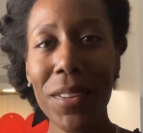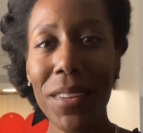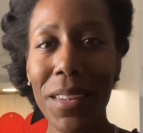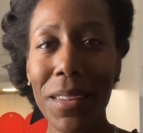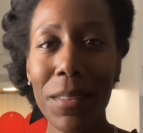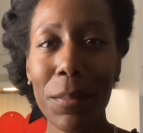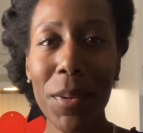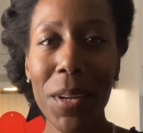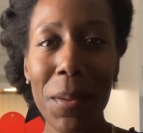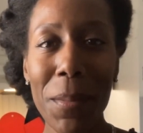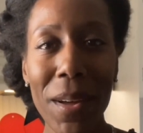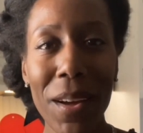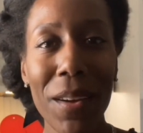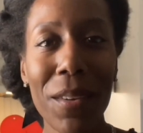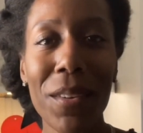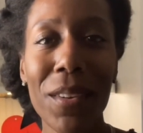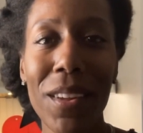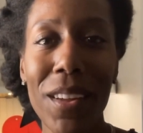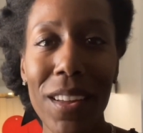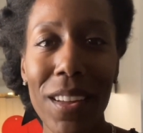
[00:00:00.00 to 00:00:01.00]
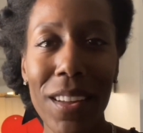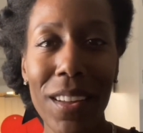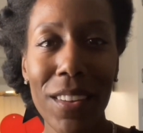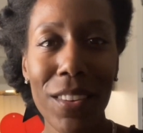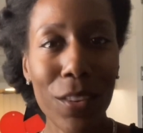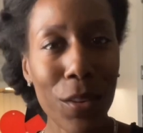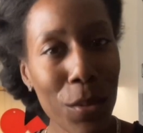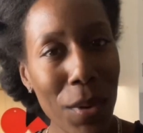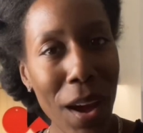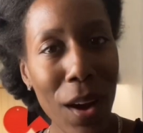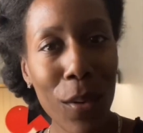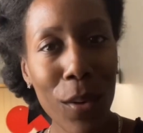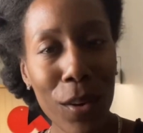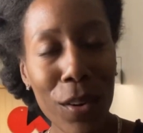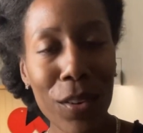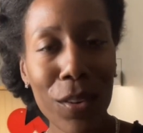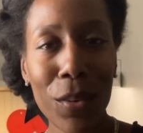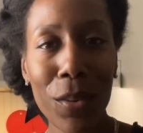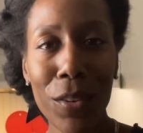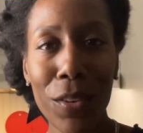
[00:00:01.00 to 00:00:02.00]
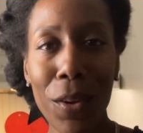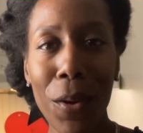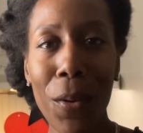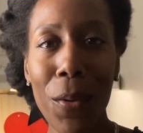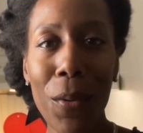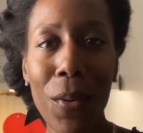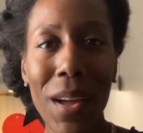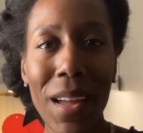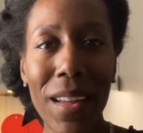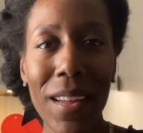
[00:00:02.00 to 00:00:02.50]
it's been about 2 hours or so,